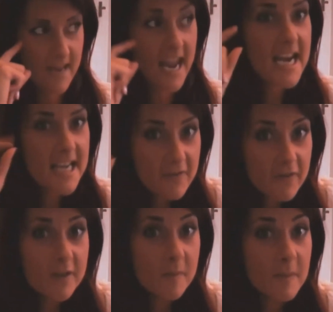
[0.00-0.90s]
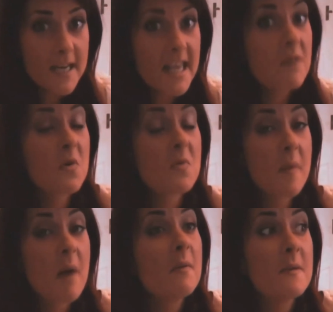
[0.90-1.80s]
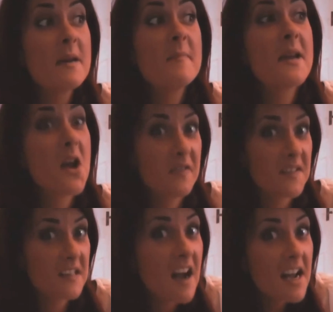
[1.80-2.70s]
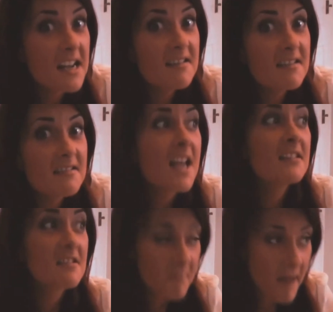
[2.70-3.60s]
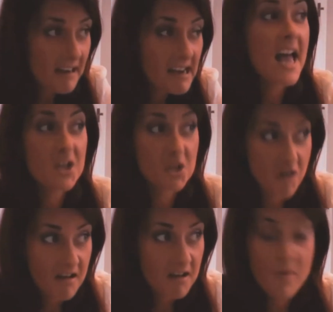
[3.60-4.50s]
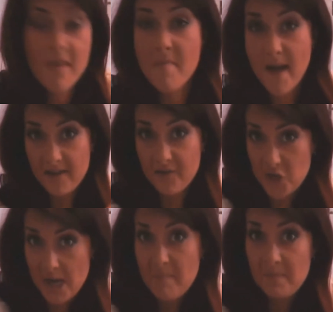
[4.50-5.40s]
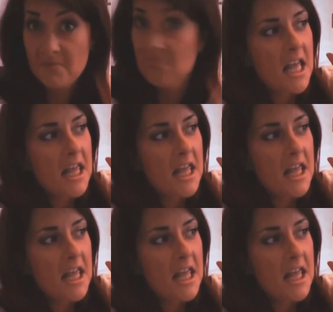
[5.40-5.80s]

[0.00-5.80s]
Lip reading: Inevitably, they will probably be oversized, smelly and drunk with a bag of chips.